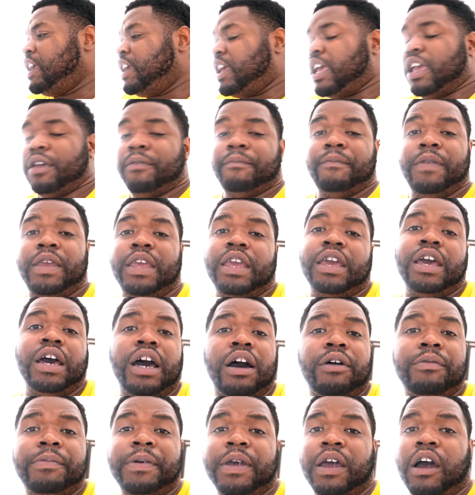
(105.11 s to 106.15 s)
And me and
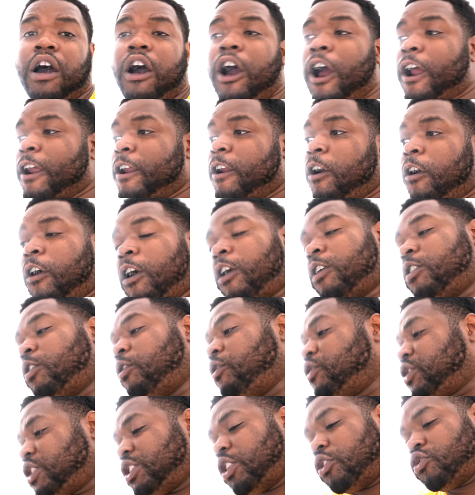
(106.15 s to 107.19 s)
her been arguing all
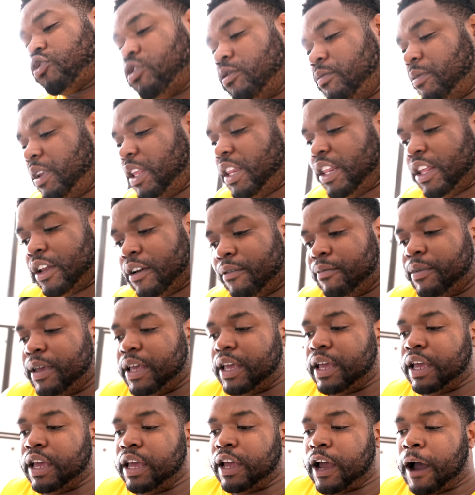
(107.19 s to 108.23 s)
over social media,
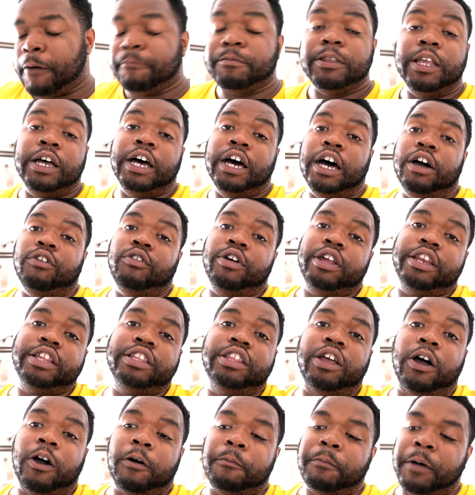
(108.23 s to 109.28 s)
man. I'm done with
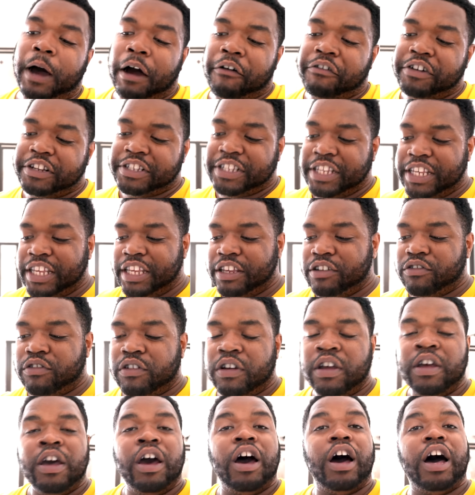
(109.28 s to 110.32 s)
it though, but I want to
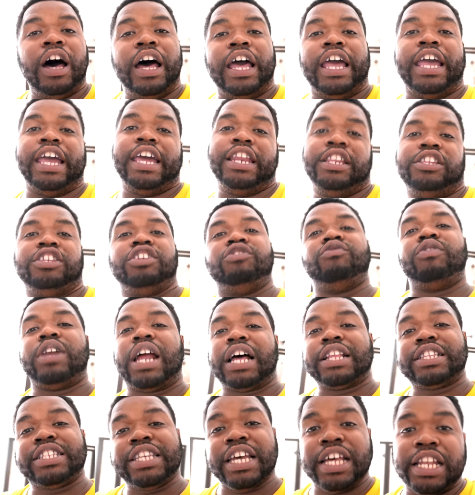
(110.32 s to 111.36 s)
see her energy when
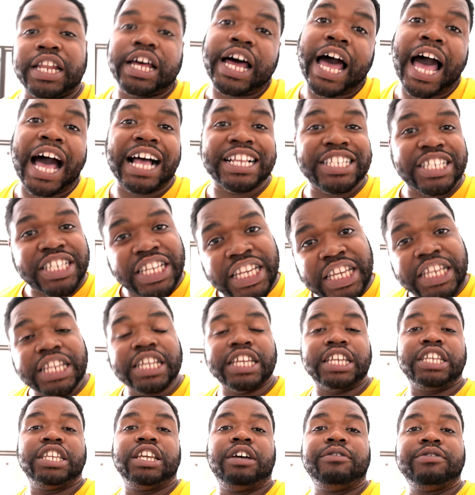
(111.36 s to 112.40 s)
I tell her I
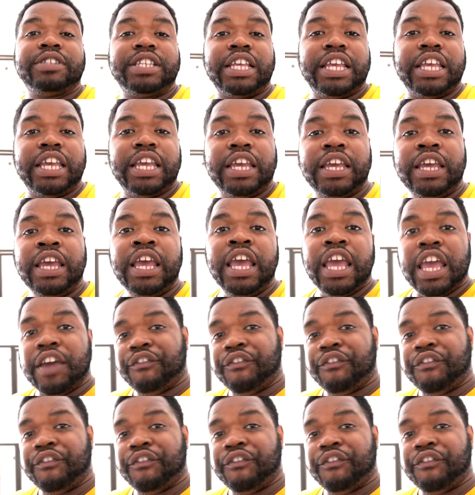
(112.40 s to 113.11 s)
cheated. You know what I'm saying?